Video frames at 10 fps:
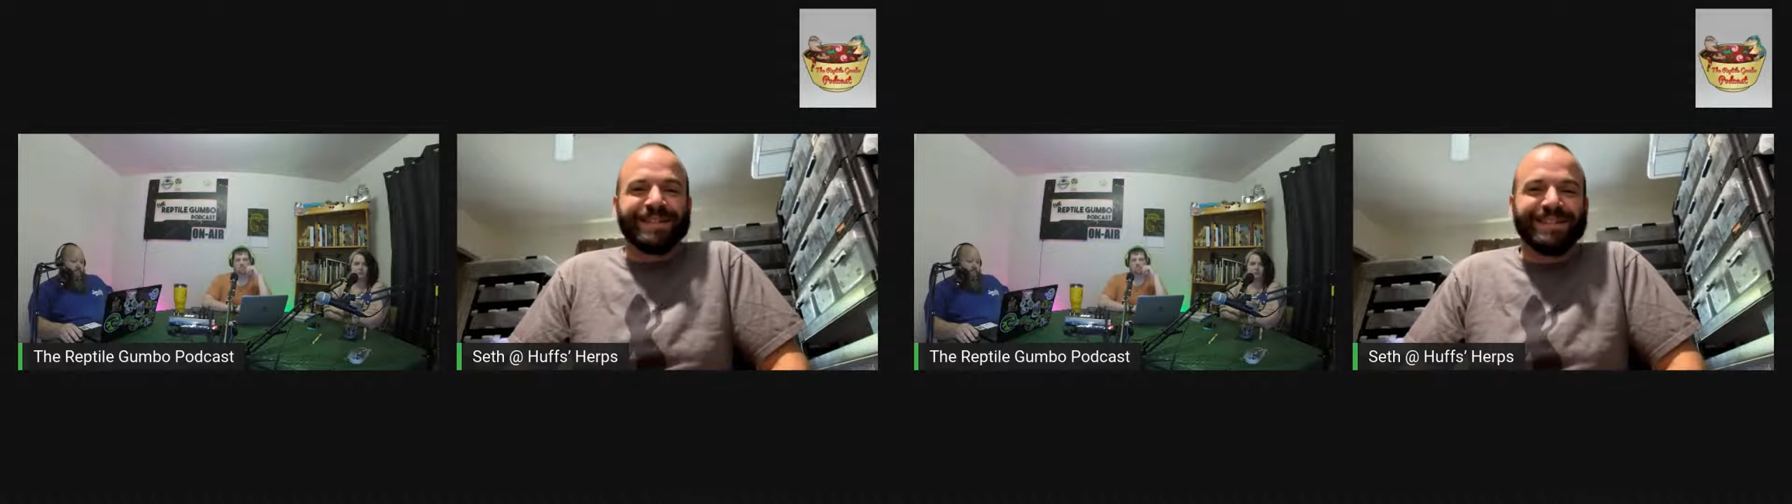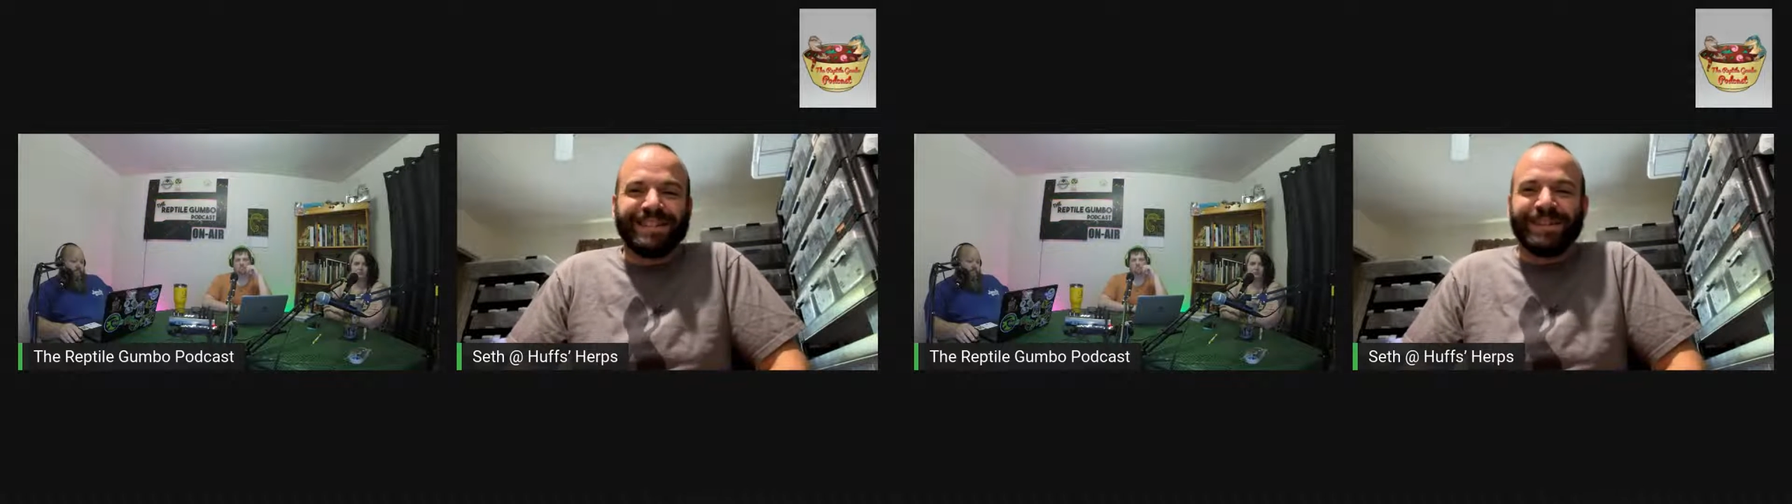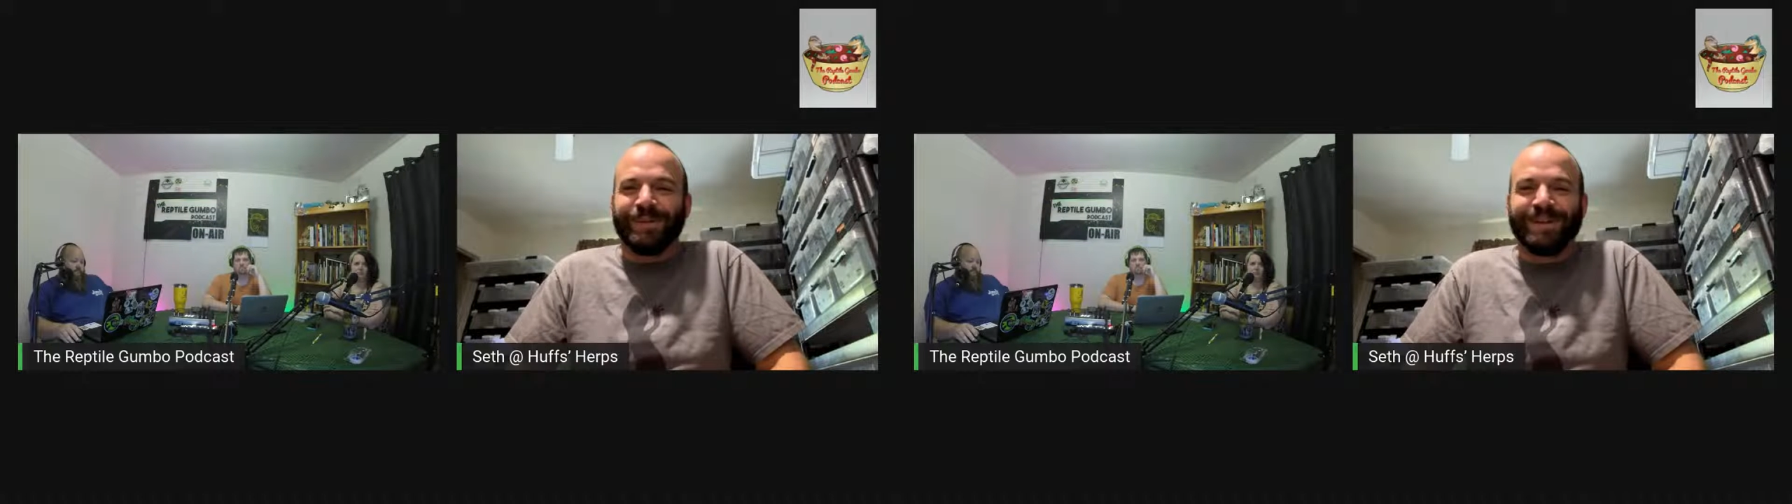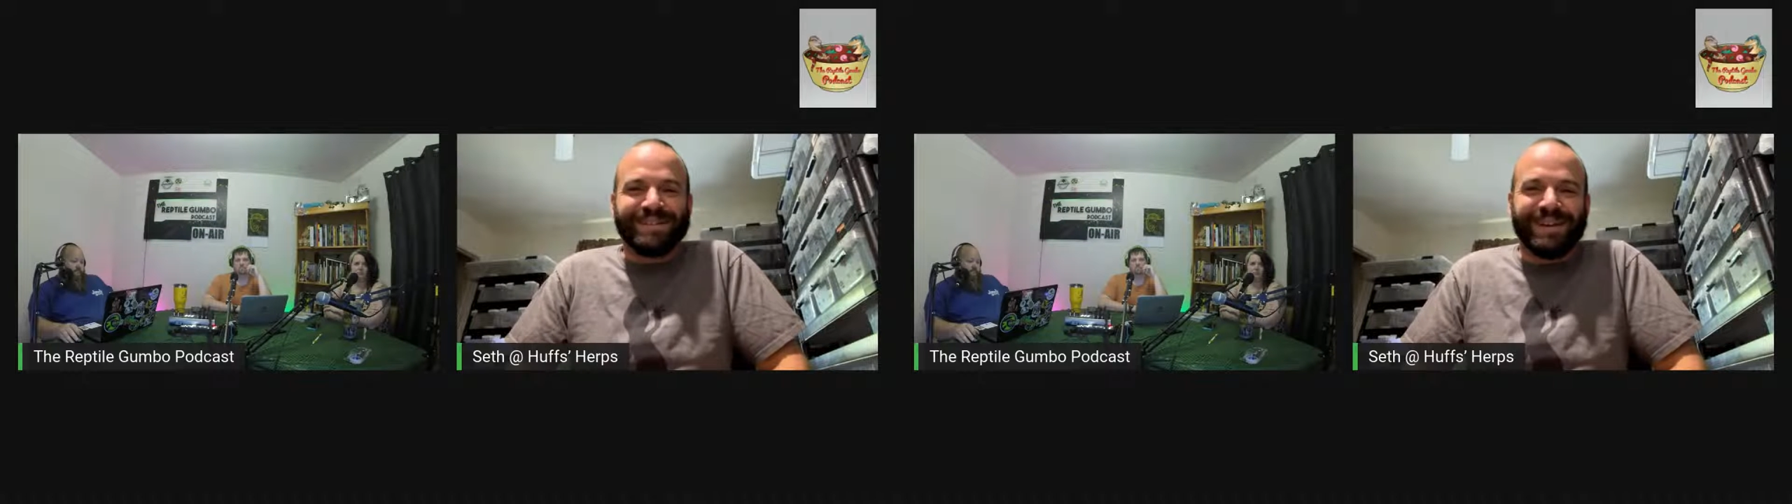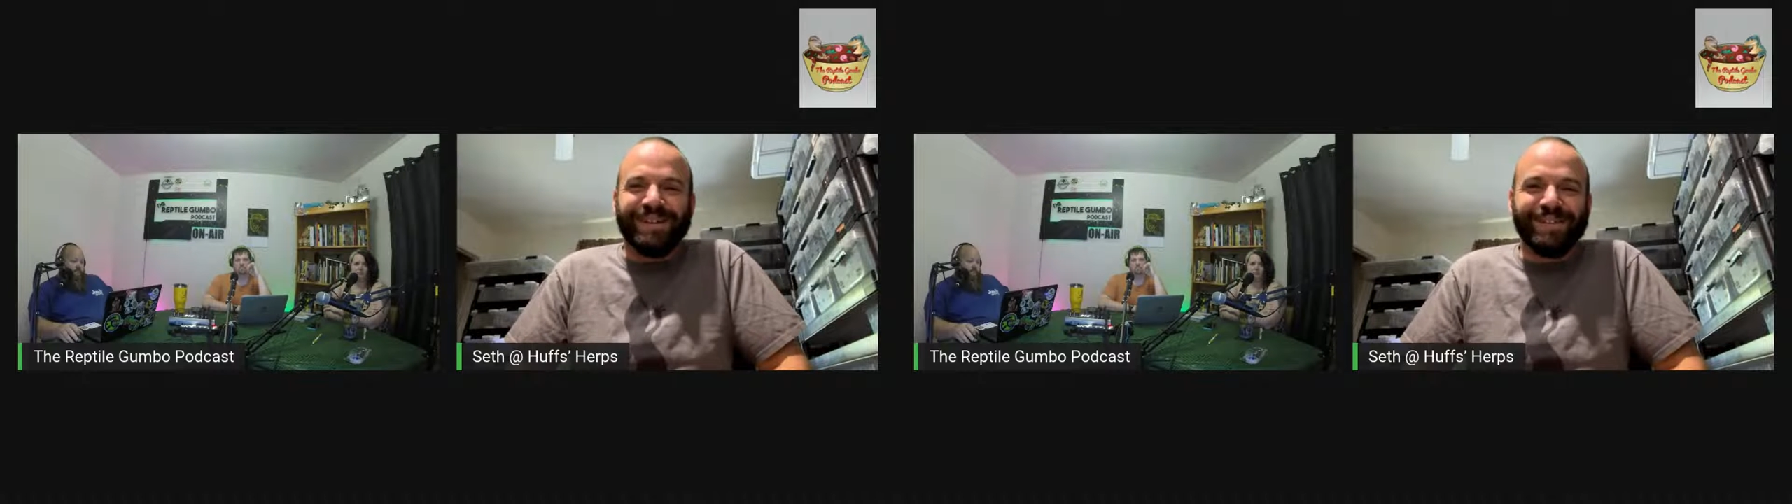to deal with
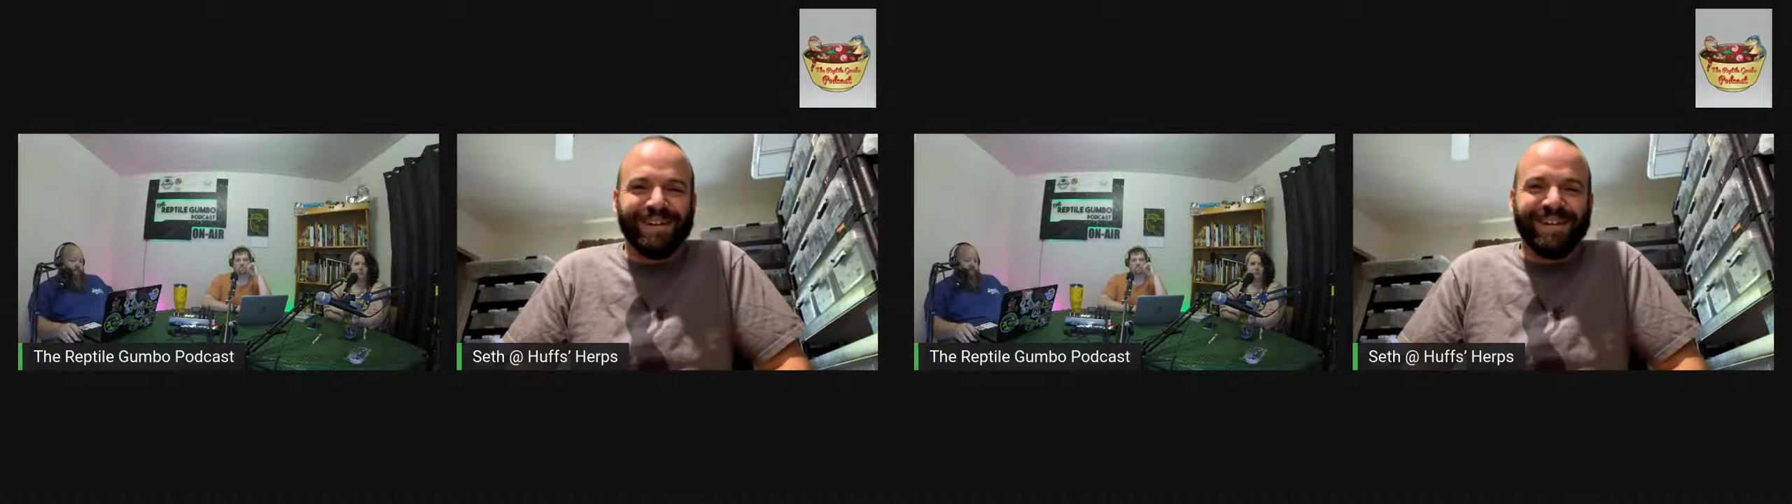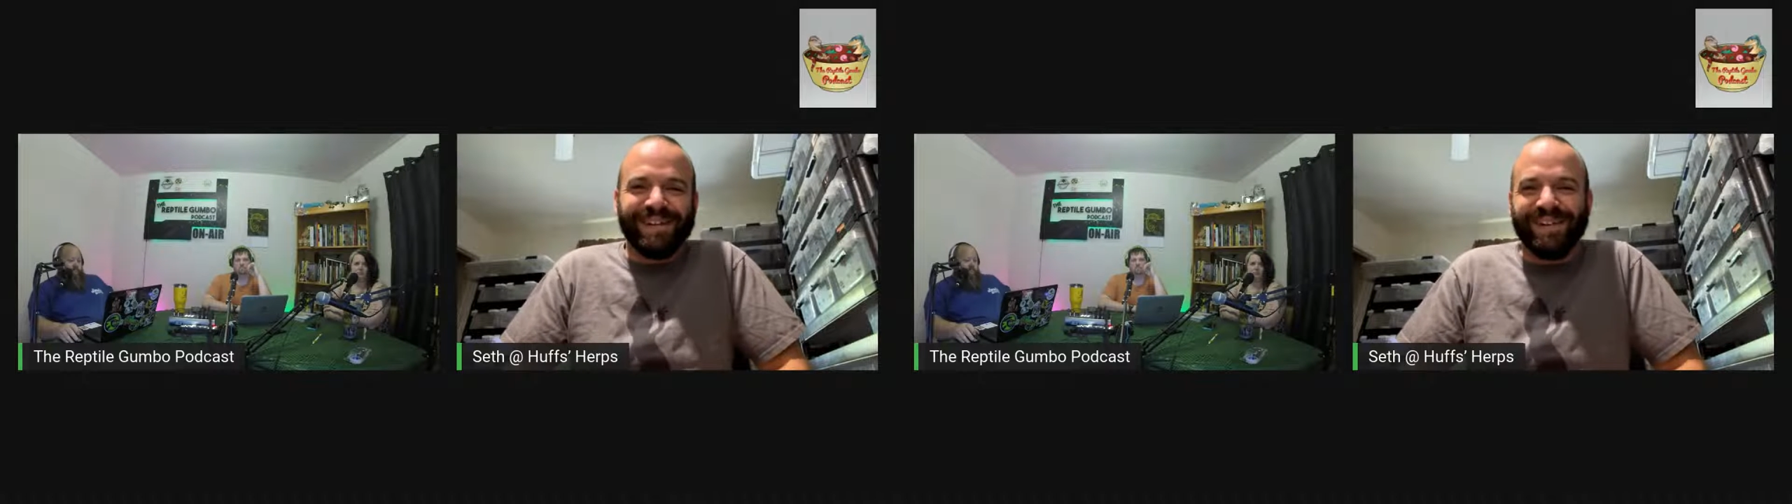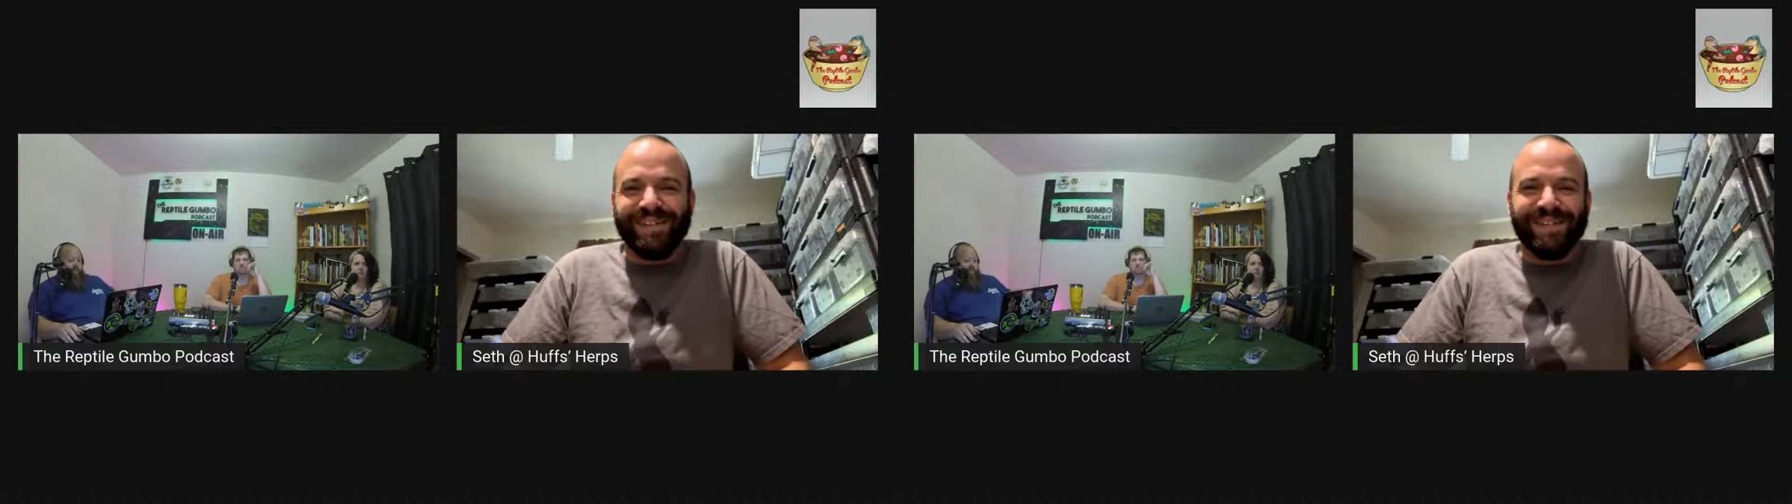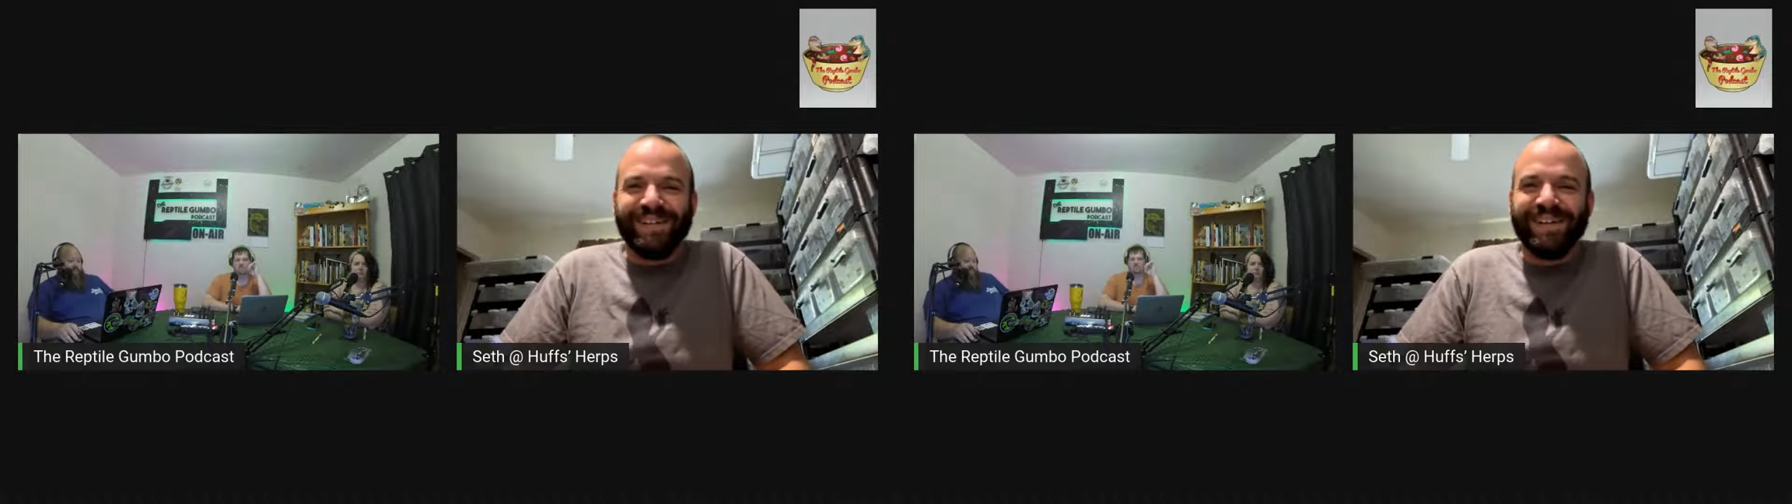that right now.